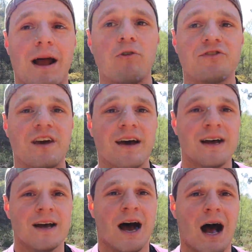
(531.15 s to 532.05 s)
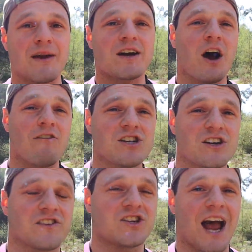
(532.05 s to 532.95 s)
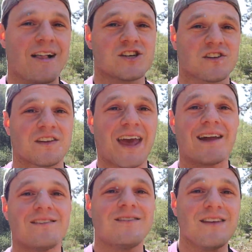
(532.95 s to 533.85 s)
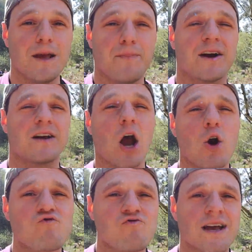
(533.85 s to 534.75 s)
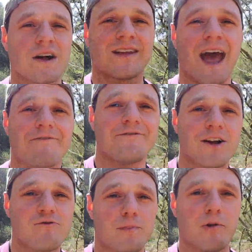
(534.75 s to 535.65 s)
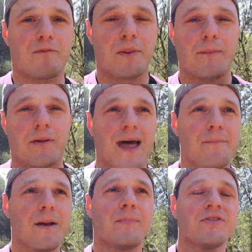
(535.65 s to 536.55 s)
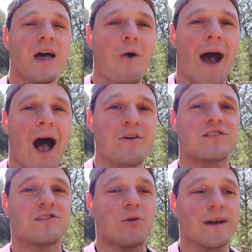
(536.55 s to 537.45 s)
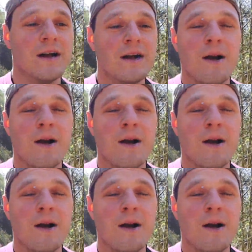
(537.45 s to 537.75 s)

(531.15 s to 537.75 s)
And I want to encourage us and challenge us to get deeper, go real, get vulnerable with people, let people know how you're doing,